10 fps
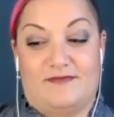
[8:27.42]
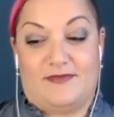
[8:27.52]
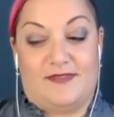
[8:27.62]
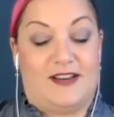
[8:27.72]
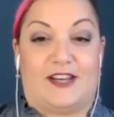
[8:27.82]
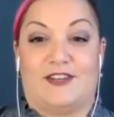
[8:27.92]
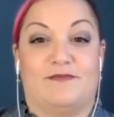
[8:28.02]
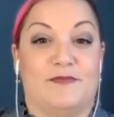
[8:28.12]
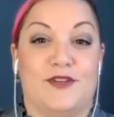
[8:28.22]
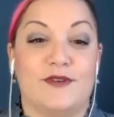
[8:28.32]
I can
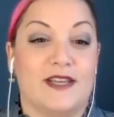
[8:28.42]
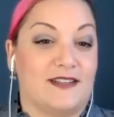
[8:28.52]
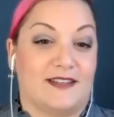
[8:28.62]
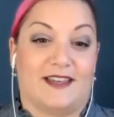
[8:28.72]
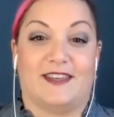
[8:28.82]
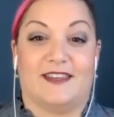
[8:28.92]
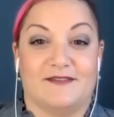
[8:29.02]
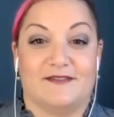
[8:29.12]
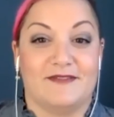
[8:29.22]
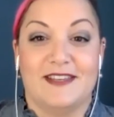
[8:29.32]
mute it, I
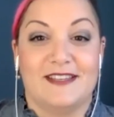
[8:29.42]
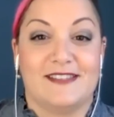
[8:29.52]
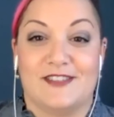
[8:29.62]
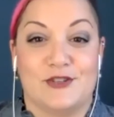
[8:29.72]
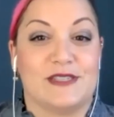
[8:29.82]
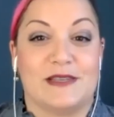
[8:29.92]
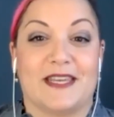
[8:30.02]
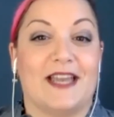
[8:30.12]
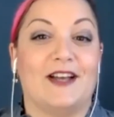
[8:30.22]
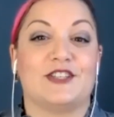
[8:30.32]
can do
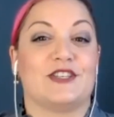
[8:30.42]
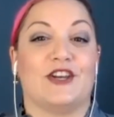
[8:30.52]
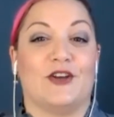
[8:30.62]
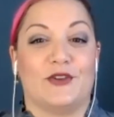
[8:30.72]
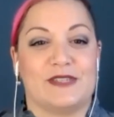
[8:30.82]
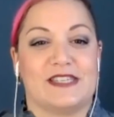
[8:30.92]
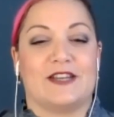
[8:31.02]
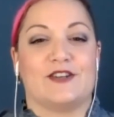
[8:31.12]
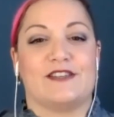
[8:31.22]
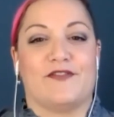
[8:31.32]
something else.
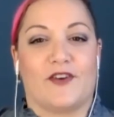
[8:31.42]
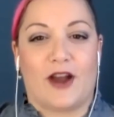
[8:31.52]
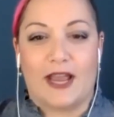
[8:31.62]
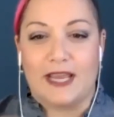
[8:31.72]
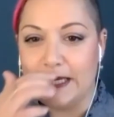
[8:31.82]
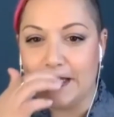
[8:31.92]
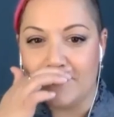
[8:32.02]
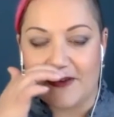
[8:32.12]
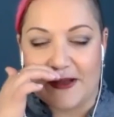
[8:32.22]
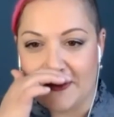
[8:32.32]
There's a variety
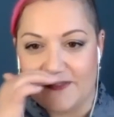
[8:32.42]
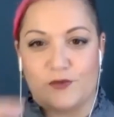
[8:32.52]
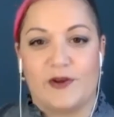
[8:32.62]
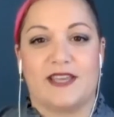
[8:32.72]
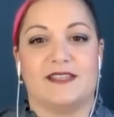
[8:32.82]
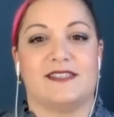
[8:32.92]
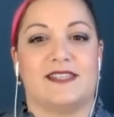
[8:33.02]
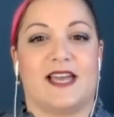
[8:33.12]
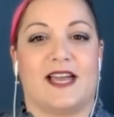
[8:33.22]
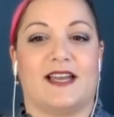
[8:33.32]
of ways
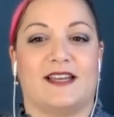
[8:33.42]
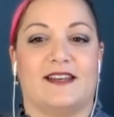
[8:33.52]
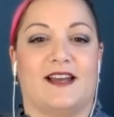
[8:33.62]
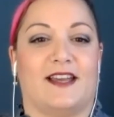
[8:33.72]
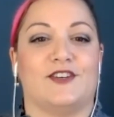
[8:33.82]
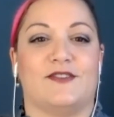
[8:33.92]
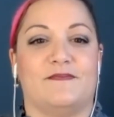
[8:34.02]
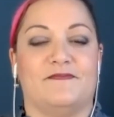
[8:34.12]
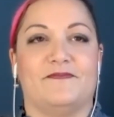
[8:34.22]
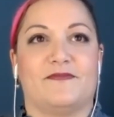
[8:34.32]
that I could
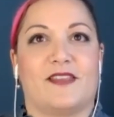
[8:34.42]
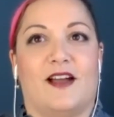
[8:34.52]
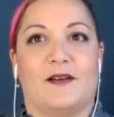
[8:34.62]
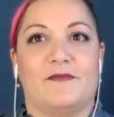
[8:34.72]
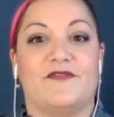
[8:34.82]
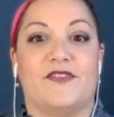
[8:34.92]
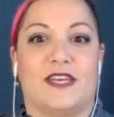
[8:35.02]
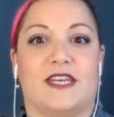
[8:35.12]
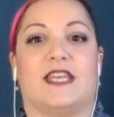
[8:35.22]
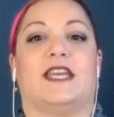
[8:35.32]
fit
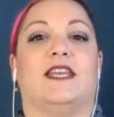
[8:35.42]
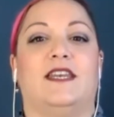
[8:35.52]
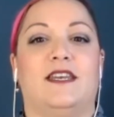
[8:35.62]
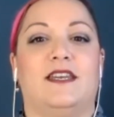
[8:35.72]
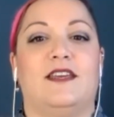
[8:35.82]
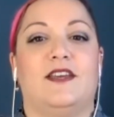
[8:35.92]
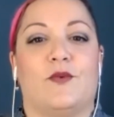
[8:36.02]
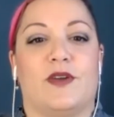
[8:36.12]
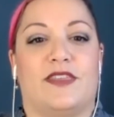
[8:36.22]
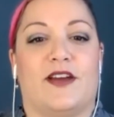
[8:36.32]
it in
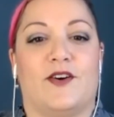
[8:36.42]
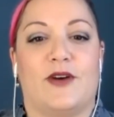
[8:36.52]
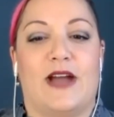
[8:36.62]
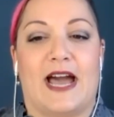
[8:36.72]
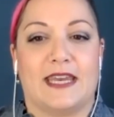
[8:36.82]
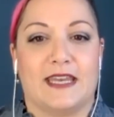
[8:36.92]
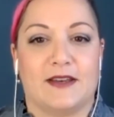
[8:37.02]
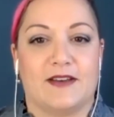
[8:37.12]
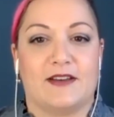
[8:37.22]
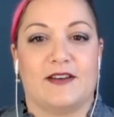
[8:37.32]
without
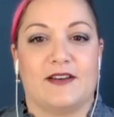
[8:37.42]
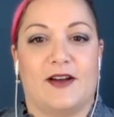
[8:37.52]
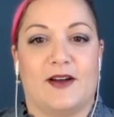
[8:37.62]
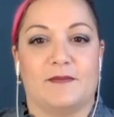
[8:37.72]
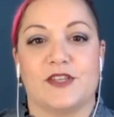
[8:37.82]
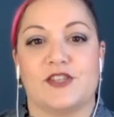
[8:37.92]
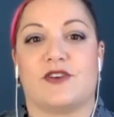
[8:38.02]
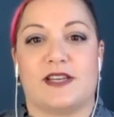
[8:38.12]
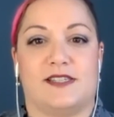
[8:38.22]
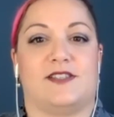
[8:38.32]
adding the
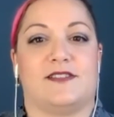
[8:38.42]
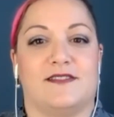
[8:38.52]
stress